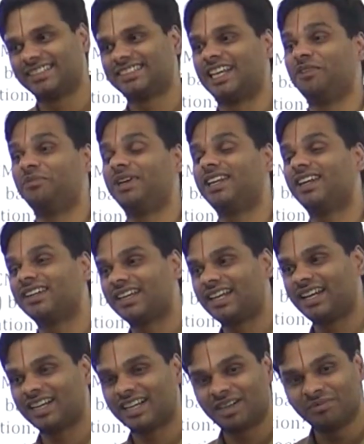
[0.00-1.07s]
Siberian
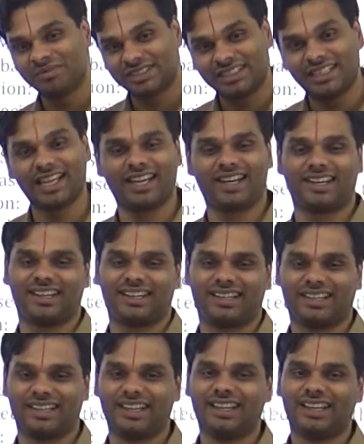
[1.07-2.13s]
crane comes there.
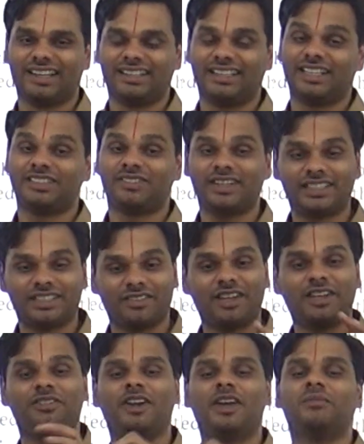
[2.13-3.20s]
That's why it's a
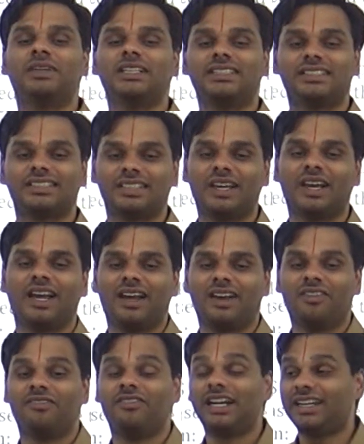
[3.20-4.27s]
very famous
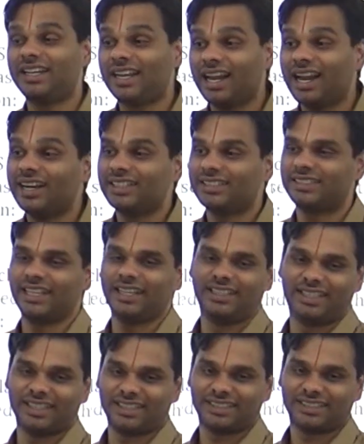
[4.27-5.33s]
wetland
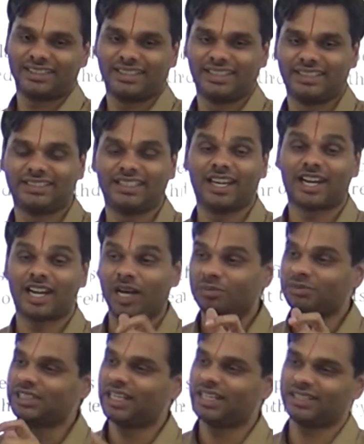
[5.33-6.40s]
site. It's a
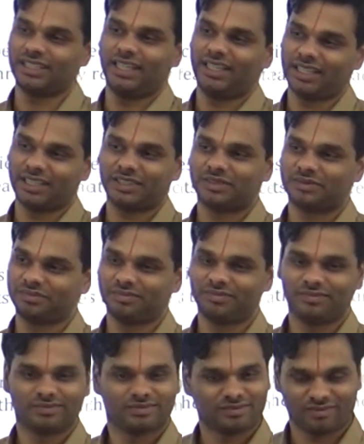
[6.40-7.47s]
Ramsar site.
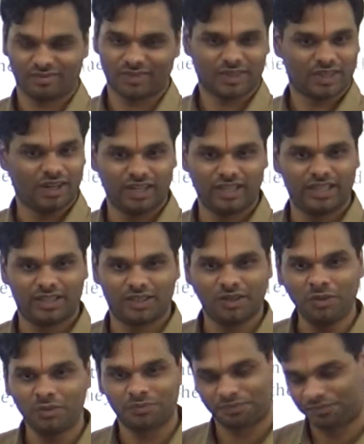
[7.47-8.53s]
Got it,
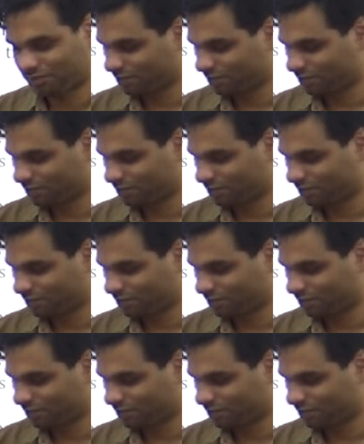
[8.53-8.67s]
no?